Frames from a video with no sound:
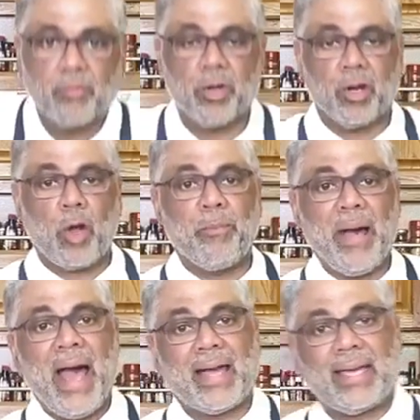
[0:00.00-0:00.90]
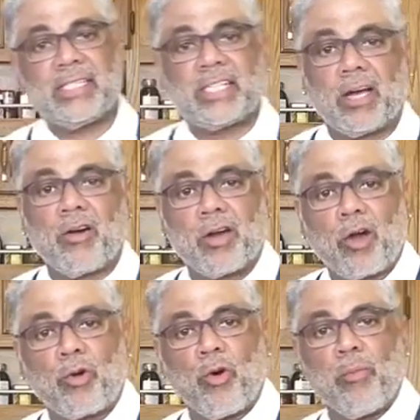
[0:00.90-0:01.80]
we're going to go back and check on
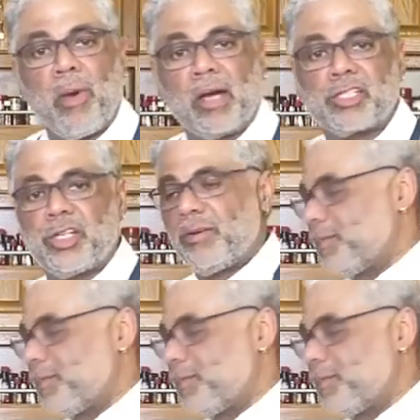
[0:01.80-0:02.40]
our Corn Maque Choux.